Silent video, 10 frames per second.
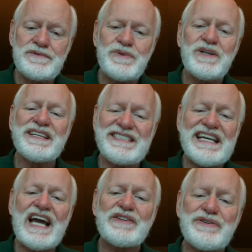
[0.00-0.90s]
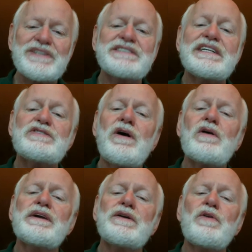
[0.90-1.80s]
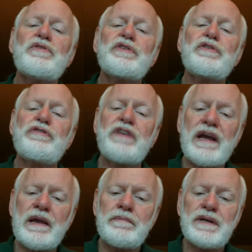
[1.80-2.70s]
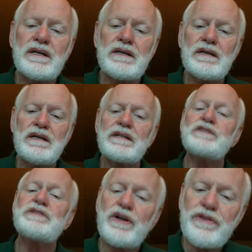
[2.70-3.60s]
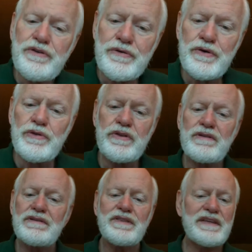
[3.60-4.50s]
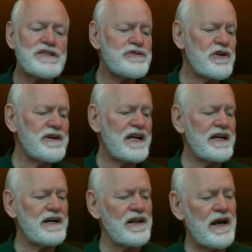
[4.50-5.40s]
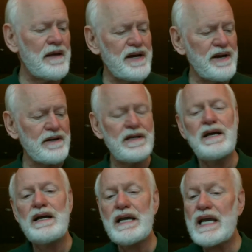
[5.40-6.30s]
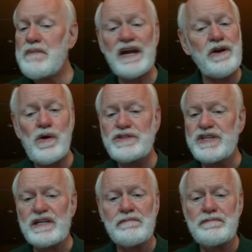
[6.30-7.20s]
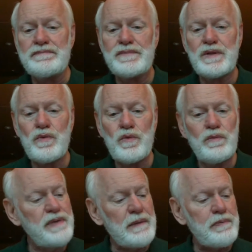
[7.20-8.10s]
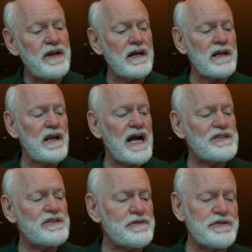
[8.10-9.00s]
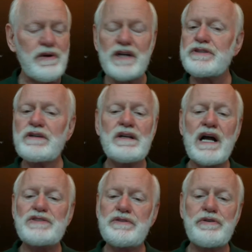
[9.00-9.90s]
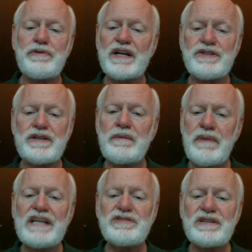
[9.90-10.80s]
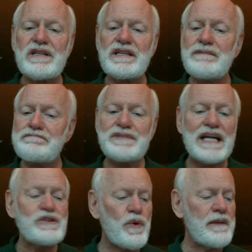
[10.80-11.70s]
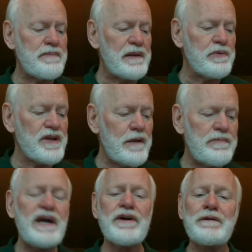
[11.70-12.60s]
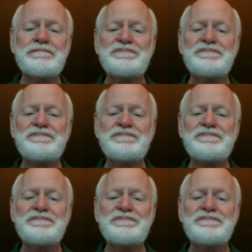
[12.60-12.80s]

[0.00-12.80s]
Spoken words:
Well, his attitude is, let's all get over the shame. Let's tell the truth. Things start getting a lot better. In my coaching, people get lots of structure and lots of direction, and basically that's why people get better.